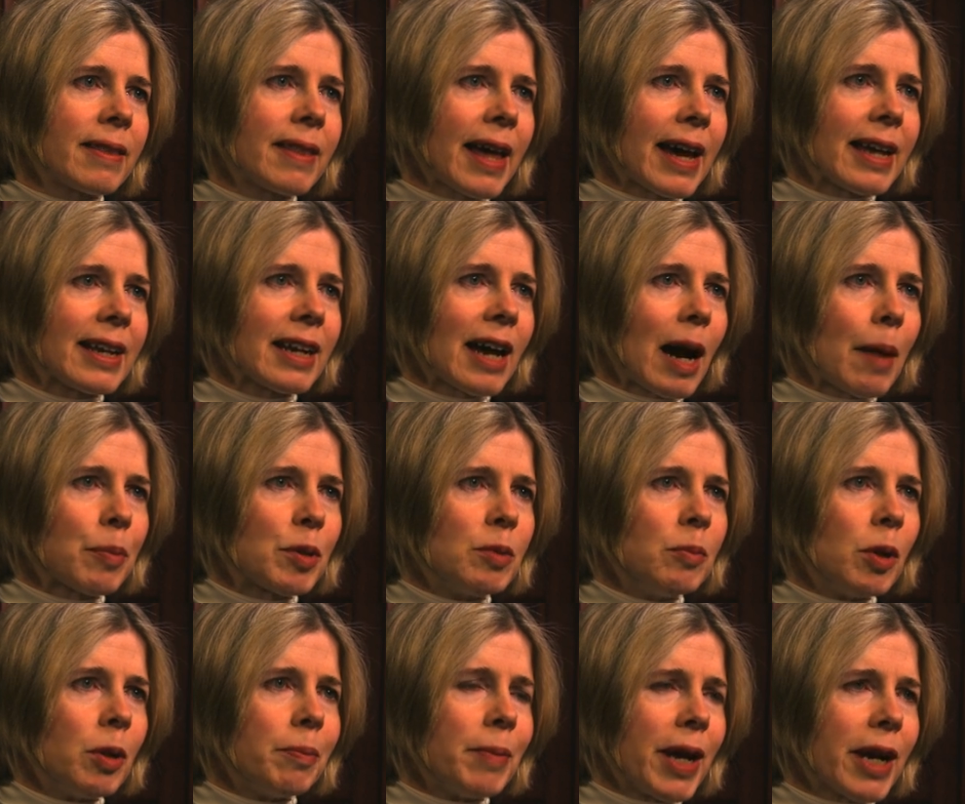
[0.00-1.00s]
that
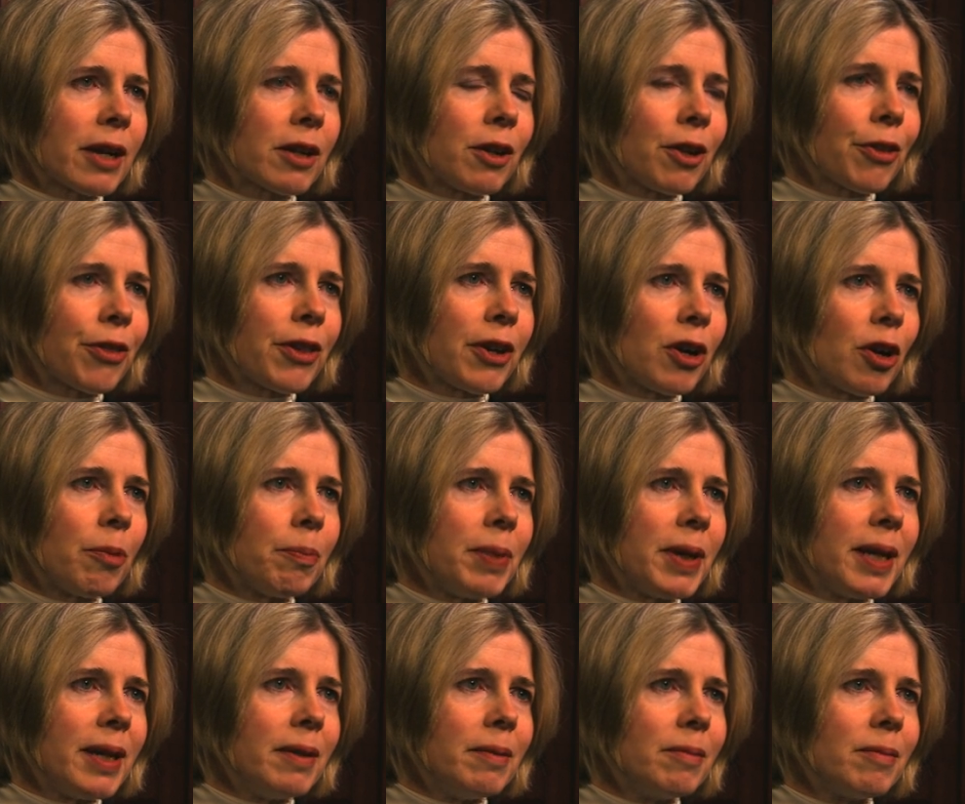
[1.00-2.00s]
optimal medical
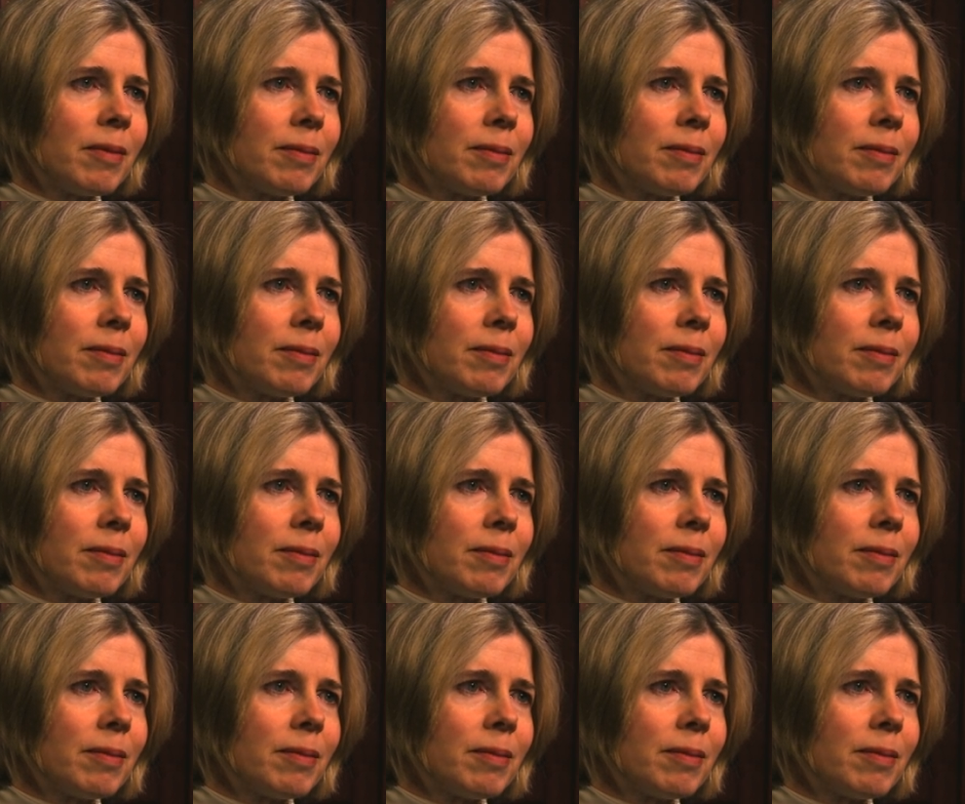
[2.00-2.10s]
therapy?